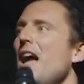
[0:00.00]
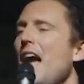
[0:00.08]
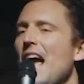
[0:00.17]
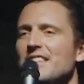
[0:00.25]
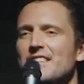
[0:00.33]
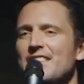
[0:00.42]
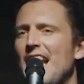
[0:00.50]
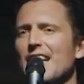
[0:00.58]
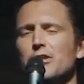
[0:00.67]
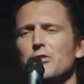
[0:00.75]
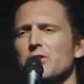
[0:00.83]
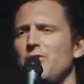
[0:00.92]
And sex
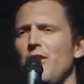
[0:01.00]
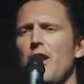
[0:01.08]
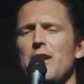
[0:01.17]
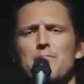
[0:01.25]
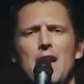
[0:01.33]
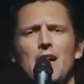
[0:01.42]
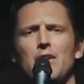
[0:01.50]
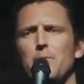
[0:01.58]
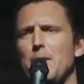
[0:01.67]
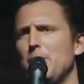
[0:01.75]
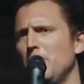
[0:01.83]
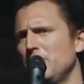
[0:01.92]
was very mellow.
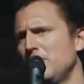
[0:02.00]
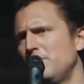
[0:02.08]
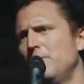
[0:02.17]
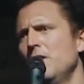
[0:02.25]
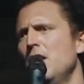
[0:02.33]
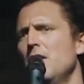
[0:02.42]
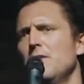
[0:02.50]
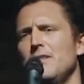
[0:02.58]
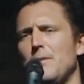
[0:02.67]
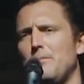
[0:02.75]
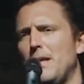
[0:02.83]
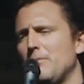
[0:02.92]
People would just, not
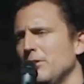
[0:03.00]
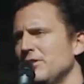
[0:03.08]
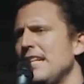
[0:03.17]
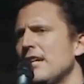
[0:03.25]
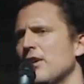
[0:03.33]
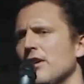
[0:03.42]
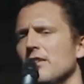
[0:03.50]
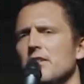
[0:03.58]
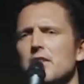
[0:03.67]
people, deer.